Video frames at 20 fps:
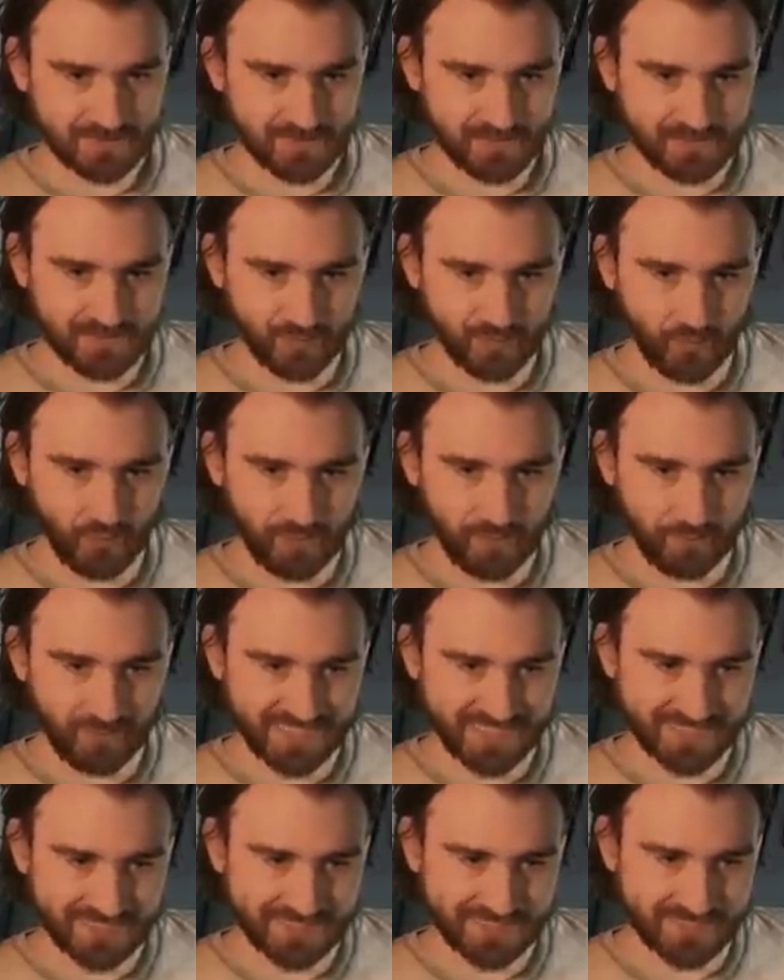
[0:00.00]
The Kiora
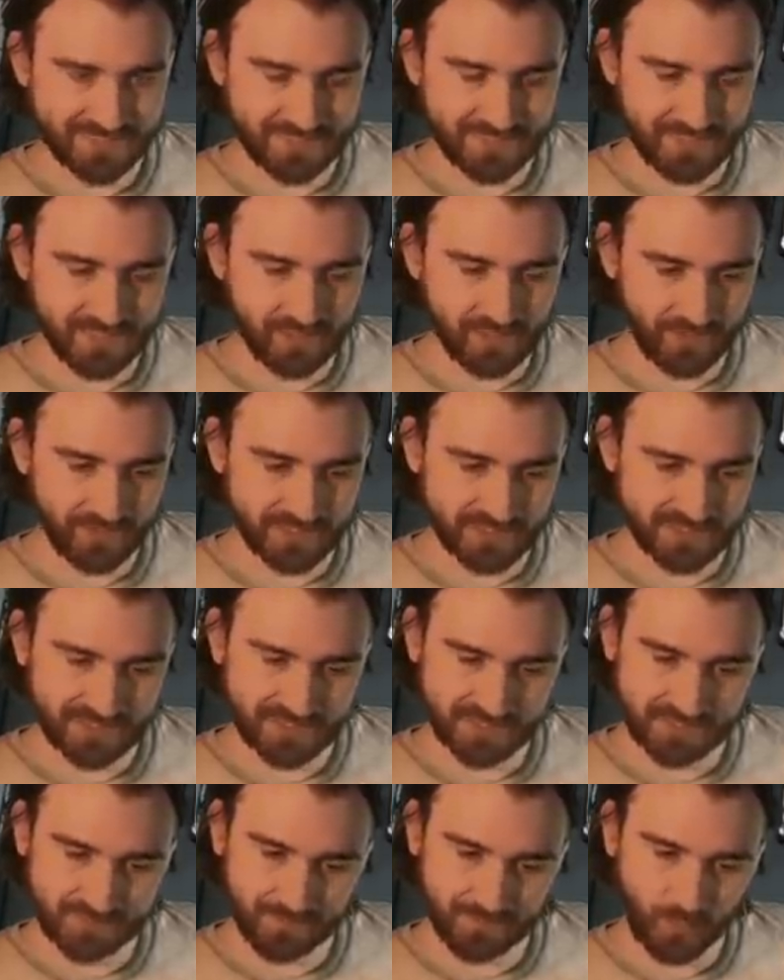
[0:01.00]
Bests the Sea God
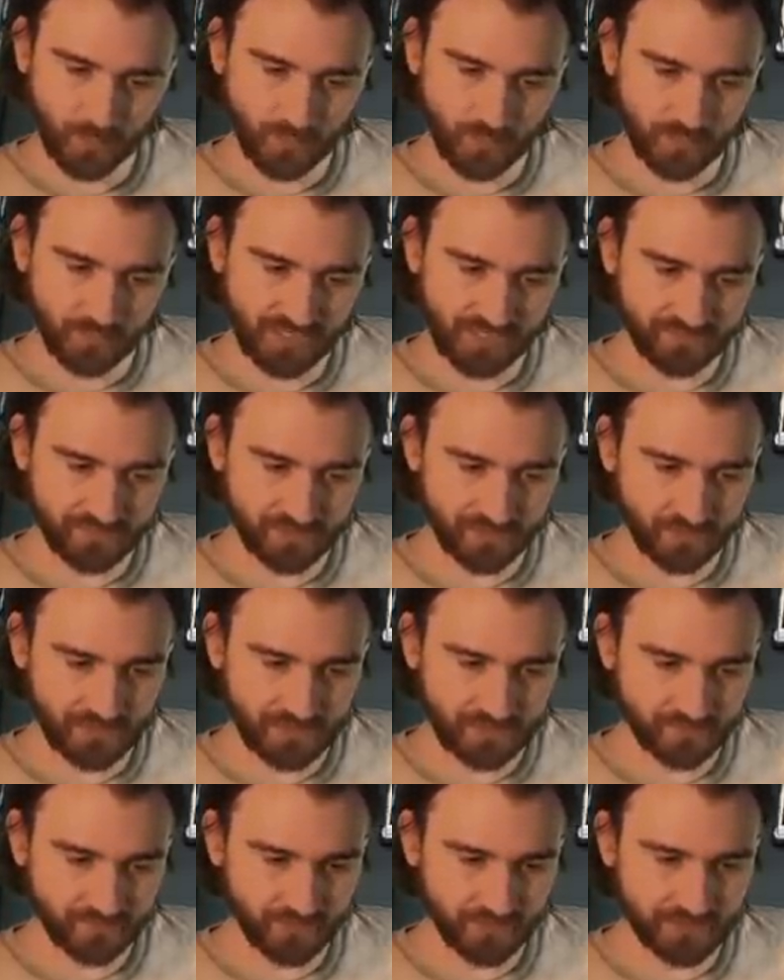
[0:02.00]
is probably what we have to look
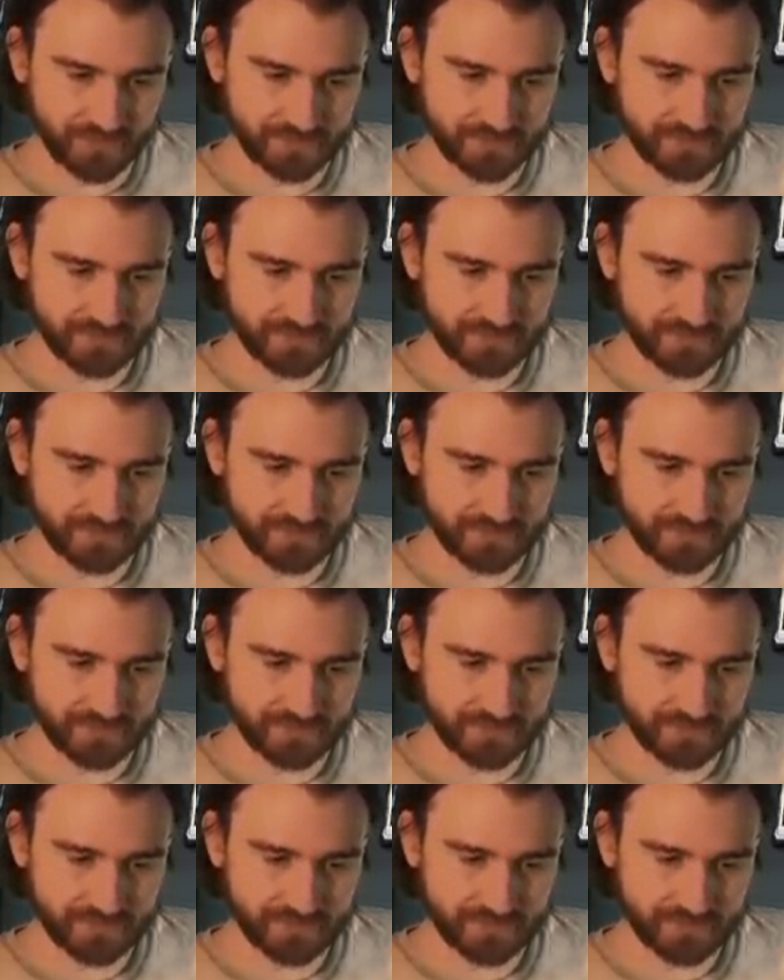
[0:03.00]
out for.